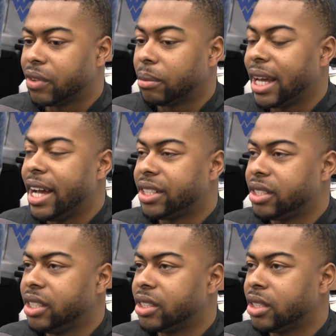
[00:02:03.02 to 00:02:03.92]
from last
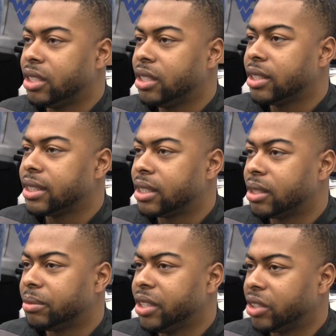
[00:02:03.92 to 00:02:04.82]
season,
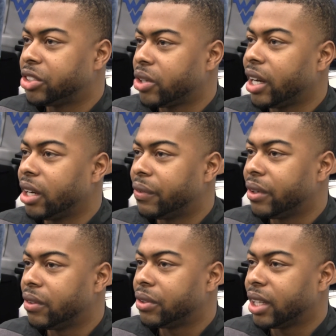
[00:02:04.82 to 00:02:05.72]
you know, just try to get a
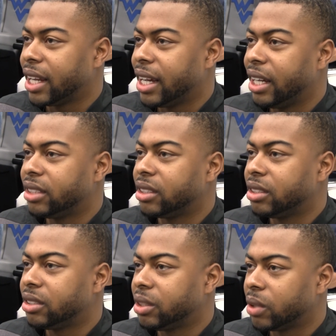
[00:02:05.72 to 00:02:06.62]
feel for the guys
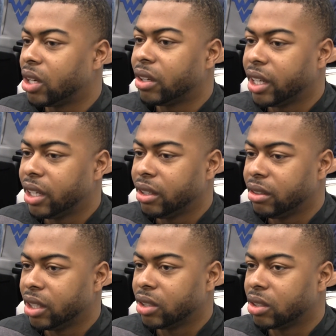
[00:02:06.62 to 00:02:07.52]
and see what all they,
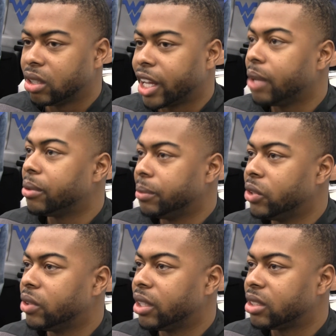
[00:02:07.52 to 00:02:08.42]
you know, are capable of
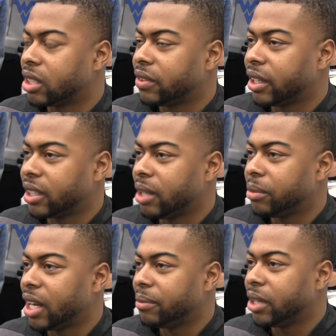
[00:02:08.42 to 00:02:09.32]
doing and stuff like
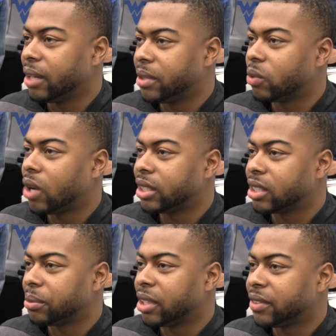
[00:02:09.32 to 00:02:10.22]
that. But I've been able to watch
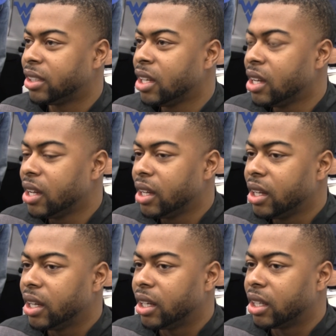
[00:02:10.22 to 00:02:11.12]
some of it.
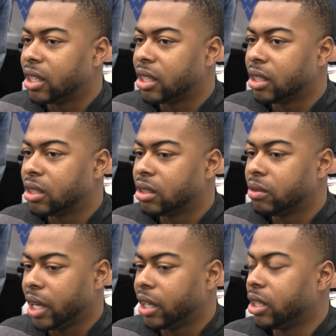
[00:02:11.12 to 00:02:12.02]
And
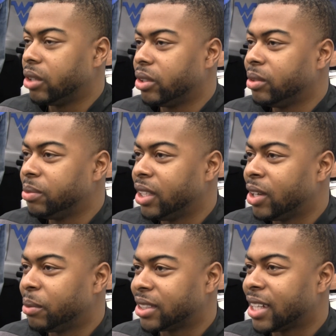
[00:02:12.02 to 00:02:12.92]
we got a good group. You
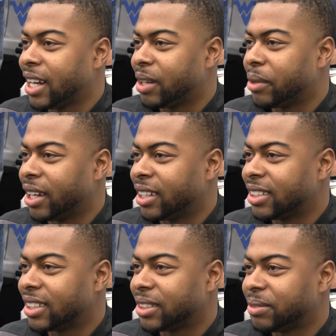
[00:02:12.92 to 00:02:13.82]
know, I'm excited about
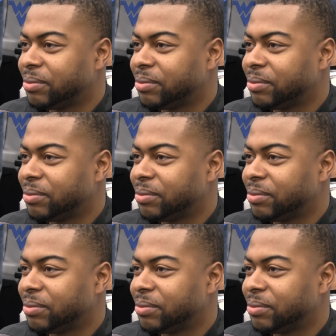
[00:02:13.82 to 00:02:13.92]
it. So,